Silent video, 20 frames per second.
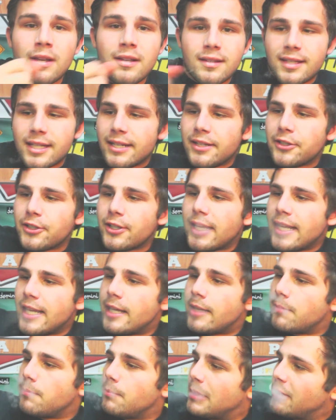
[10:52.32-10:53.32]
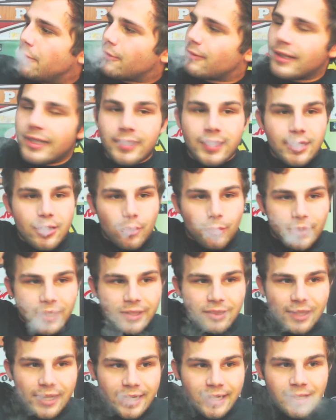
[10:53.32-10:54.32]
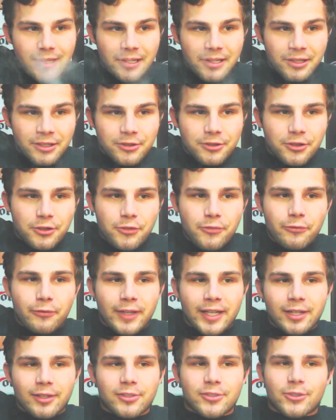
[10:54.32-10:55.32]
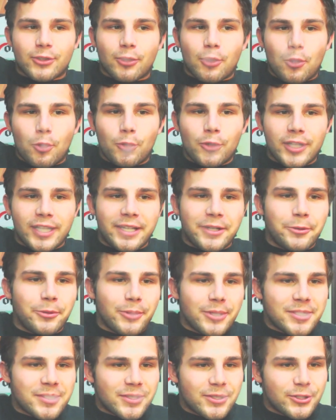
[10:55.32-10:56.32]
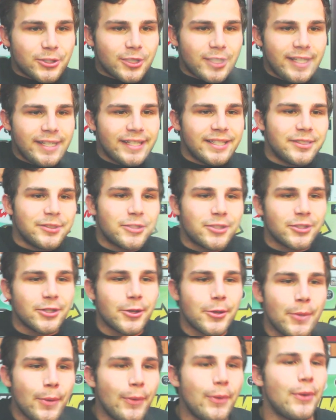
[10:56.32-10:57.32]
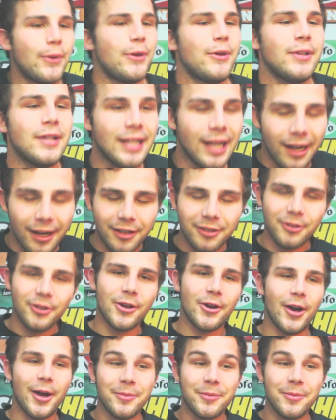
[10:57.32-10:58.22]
stick in your hand, but really only like two fingers are holding it when it's in your hand. So I don't know.